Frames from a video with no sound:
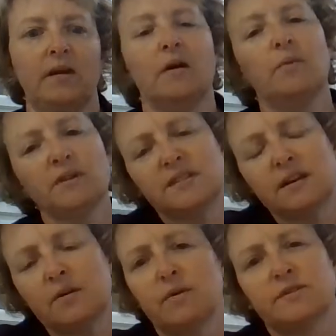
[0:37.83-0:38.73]
We see it
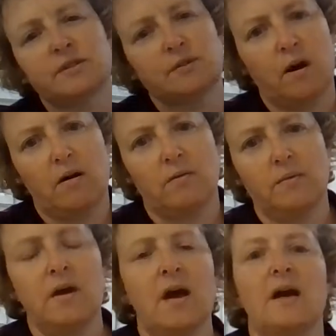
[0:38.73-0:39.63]
once in a while.
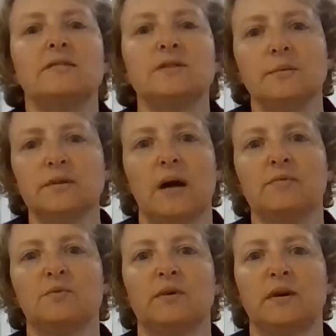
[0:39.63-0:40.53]
And sometimes
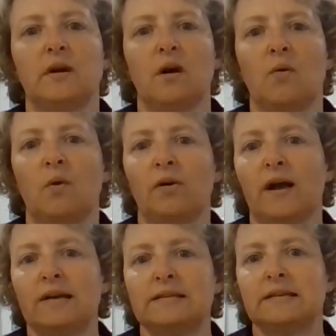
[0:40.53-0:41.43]
when a word
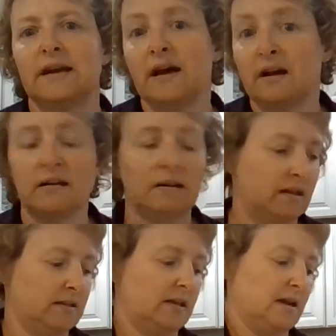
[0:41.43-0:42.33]
has an L at
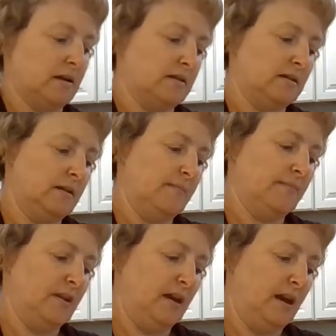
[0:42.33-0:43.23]
the end,
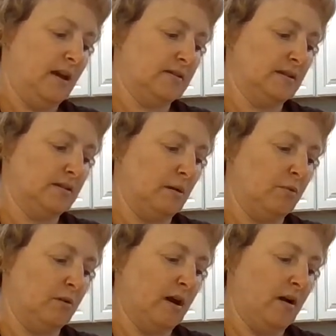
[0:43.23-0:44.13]
it has a
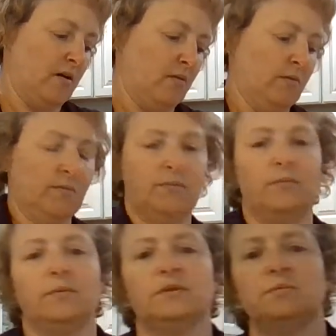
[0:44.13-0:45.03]
double L,
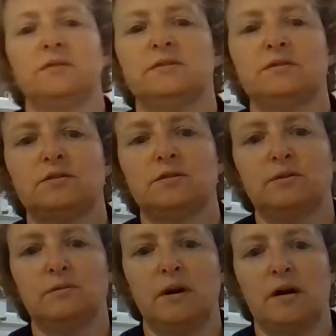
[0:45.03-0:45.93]
which means
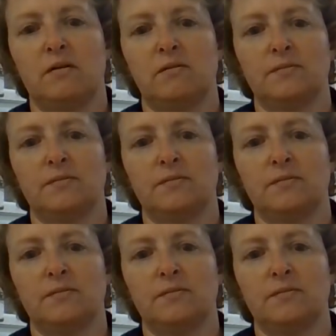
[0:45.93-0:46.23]
two L's.